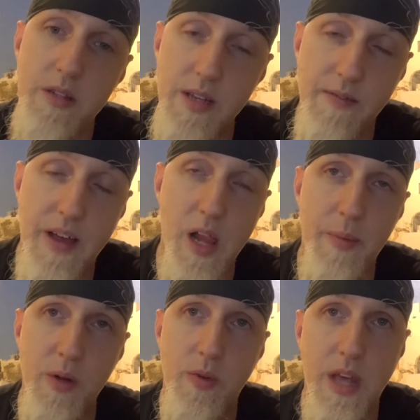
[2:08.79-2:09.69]

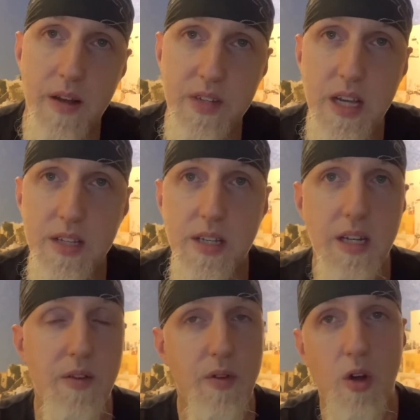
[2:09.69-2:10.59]
development with NFTs
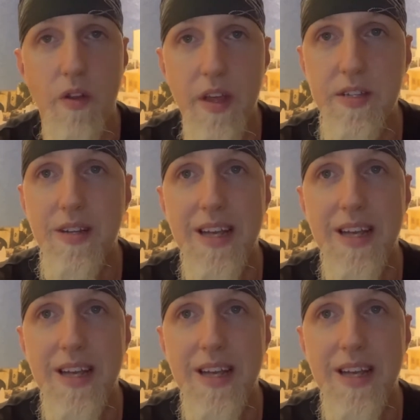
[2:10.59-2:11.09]
and all this.